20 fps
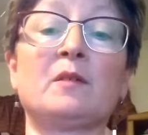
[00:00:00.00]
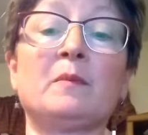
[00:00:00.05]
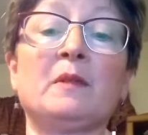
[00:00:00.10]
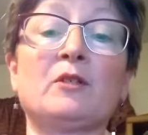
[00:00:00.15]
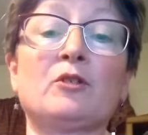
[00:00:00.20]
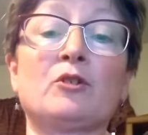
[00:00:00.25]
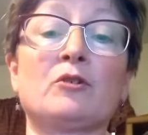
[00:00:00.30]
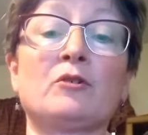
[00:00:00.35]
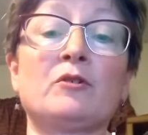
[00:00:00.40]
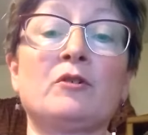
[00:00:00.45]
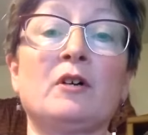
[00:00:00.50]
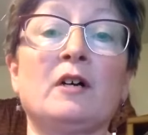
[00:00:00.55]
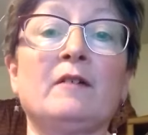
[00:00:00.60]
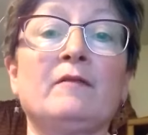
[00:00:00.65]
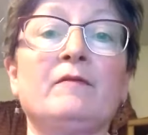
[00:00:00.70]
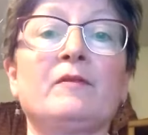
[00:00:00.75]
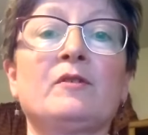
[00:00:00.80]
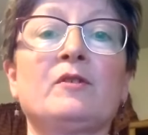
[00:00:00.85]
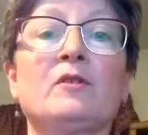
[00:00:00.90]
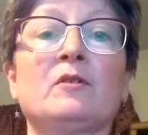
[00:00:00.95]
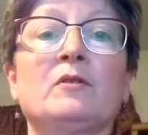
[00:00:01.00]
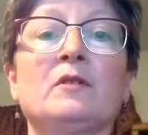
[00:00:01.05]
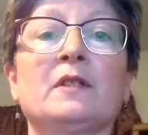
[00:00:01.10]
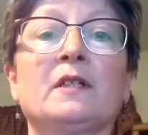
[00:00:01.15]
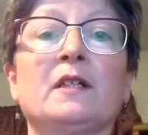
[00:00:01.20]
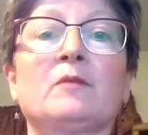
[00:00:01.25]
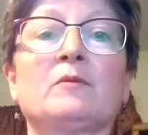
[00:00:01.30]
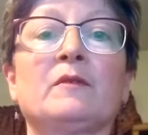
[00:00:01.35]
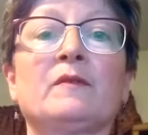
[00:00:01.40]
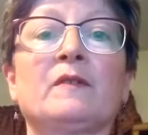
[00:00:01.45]
be turned off, so
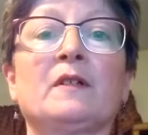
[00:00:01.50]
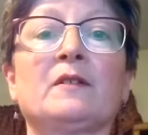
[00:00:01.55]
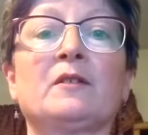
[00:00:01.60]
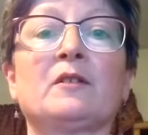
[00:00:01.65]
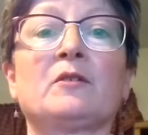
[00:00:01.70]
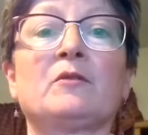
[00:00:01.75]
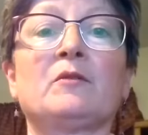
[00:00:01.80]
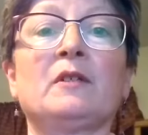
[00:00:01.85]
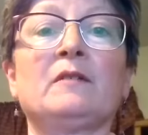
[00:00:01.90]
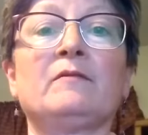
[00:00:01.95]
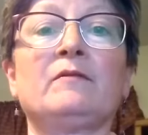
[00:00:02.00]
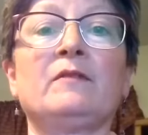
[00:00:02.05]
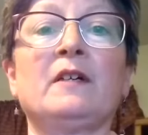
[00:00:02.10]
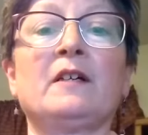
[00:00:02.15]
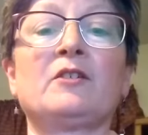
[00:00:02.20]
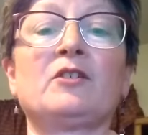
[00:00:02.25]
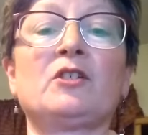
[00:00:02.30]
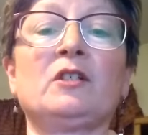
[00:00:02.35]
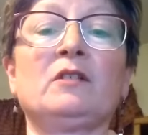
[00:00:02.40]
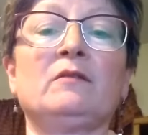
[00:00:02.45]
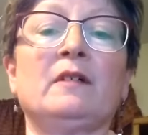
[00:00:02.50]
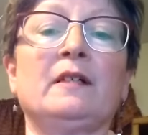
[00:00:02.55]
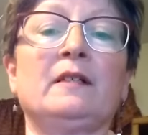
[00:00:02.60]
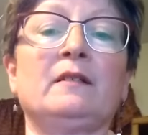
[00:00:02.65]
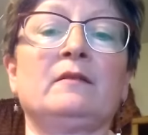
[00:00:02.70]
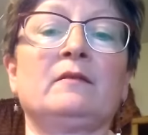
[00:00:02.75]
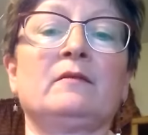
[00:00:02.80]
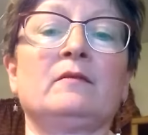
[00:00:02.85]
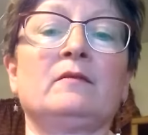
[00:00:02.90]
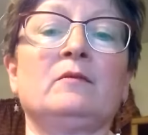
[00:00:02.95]
again, we've got the green flashing
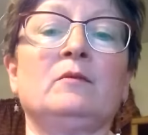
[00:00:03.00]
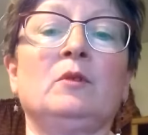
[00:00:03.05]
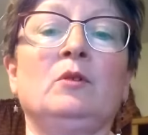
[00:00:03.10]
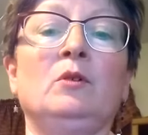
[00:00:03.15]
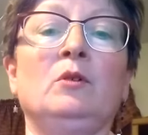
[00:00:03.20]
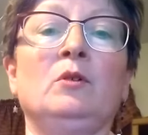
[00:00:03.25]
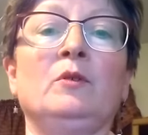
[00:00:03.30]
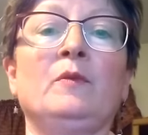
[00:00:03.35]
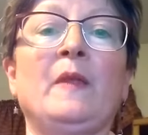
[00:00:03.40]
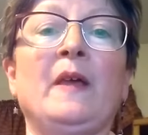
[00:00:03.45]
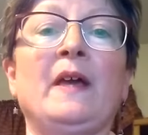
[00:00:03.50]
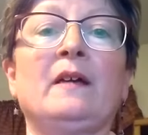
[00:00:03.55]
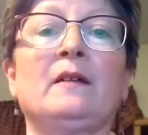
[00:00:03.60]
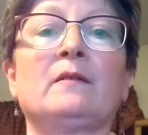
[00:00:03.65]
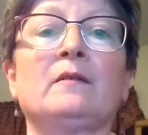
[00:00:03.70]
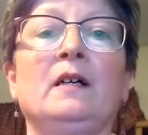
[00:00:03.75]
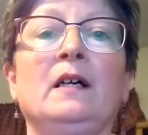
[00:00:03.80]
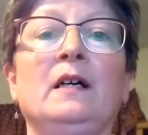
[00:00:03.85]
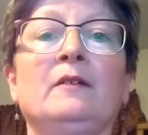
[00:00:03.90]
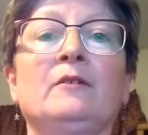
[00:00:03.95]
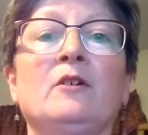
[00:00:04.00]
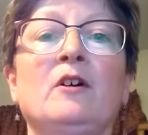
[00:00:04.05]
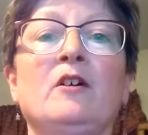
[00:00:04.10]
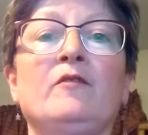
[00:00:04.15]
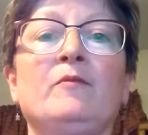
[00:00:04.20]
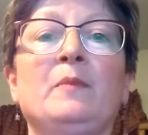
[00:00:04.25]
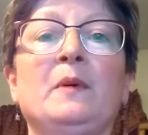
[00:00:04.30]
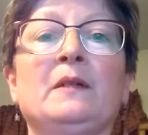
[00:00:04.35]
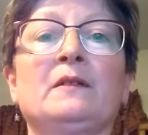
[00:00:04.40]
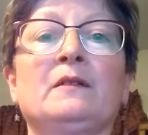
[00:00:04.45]
light. We'll hold that
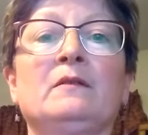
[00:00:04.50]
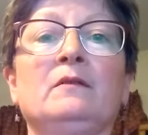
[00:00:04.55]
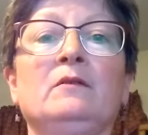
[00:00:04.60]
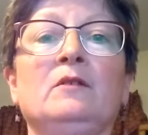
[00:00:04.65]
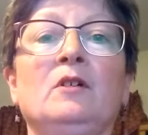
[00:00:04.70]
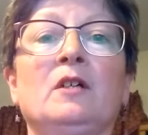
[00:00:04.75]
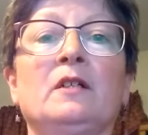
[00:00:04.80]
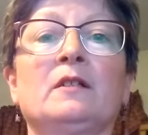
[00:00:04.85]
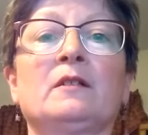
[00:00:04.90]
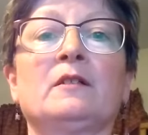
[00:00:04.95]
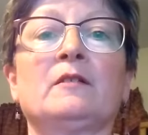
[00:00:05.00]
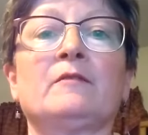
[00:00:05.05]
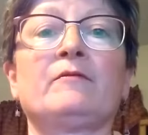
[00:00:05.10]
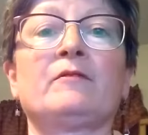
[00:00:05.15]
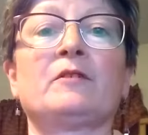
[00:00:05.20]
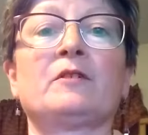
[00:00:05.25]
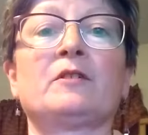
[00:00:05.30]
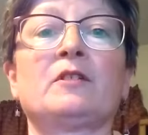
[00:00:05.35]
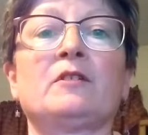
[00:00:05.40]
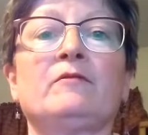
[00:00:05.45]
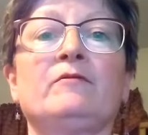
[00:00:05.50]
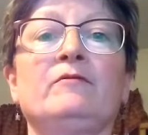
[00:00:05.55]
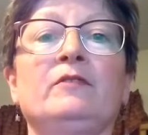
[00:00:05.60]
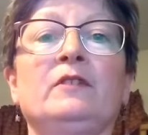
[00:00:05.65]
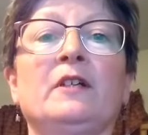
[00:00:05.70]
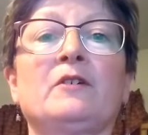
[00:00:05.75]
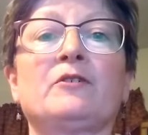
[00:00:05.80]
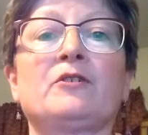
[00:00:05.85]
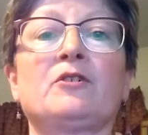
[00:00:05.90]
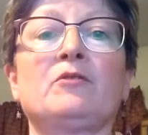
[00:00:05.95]
on-off button long enough for it to
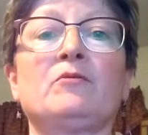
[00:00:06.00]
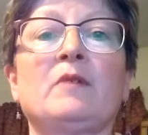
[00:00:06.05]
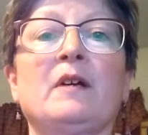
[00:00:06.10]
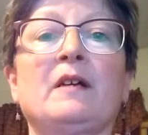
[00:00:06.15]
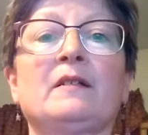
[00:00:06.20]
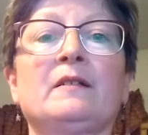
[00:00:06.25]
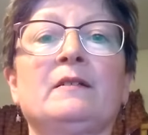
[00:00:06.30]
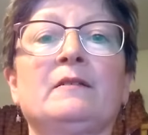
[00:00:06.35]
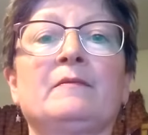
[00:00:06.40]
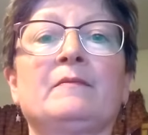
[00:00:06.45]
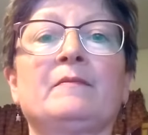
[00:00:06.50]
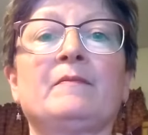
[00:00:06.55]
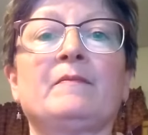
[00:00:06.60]
flare to red,